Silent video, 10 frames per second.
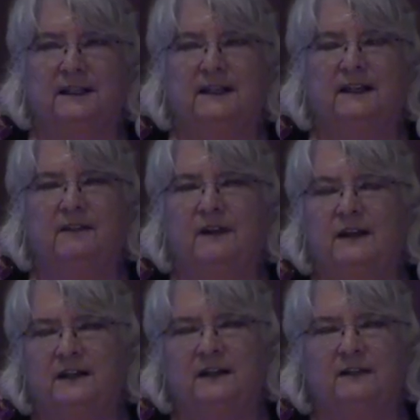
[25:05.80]
They've
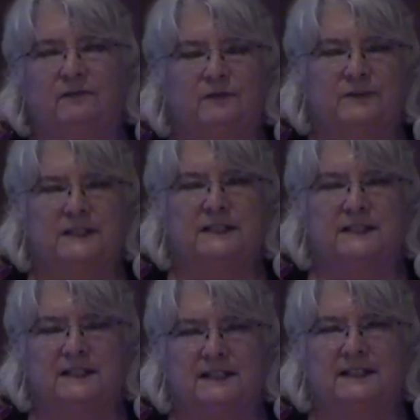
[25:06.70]
hated it since
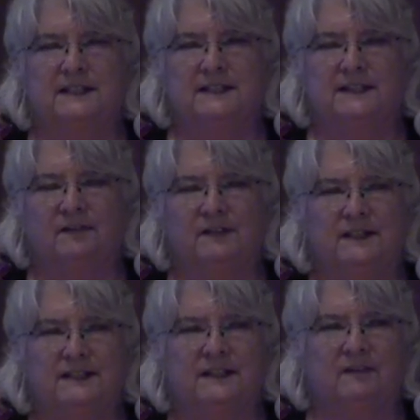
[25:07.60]

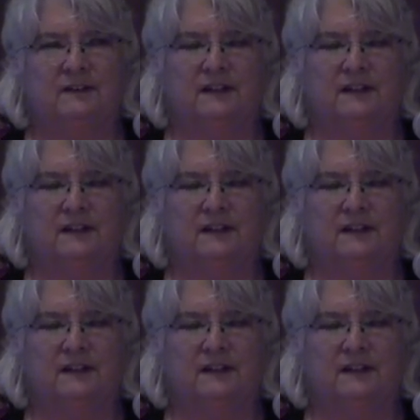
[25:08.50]
1677.